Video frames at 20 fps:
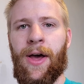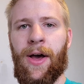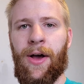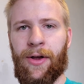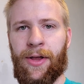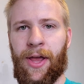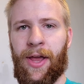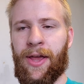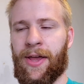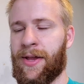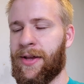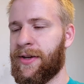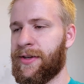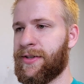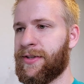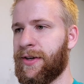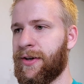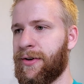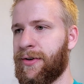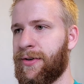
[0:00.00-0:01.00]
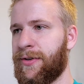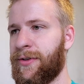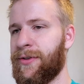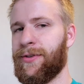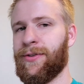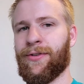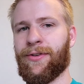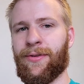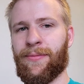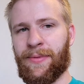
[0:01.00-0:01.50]
Okay, so
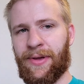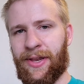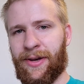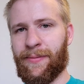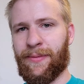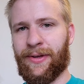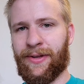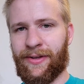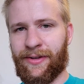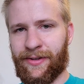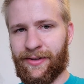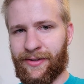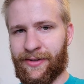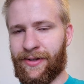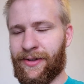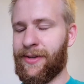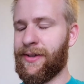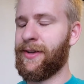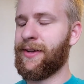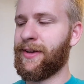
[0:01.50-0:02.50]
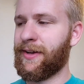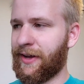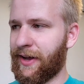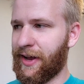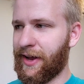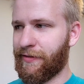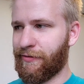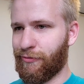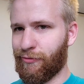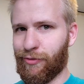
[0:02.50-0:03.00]
don't get mad at me. I
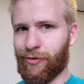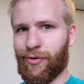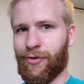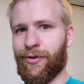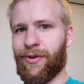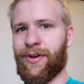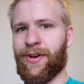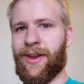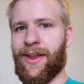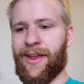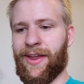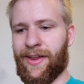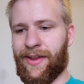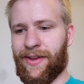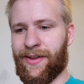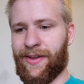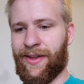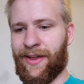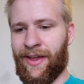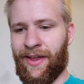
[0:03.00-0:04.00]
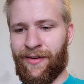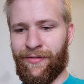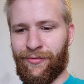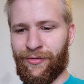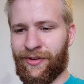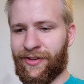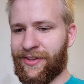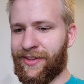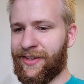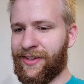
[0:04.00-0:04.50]
haven't recorded
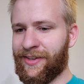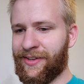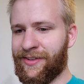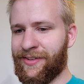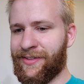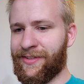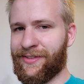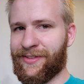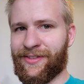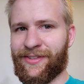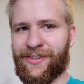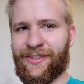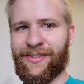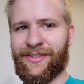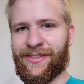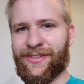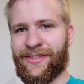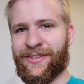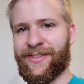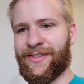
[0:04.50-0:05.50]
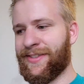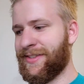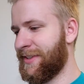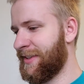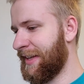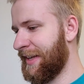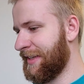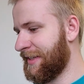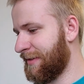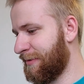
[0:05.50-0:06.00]
everything since
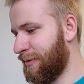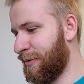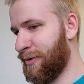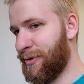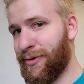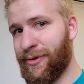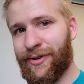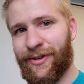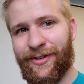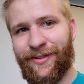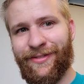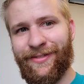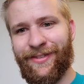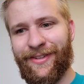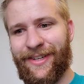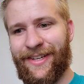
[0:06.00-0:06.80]
last time I recorded.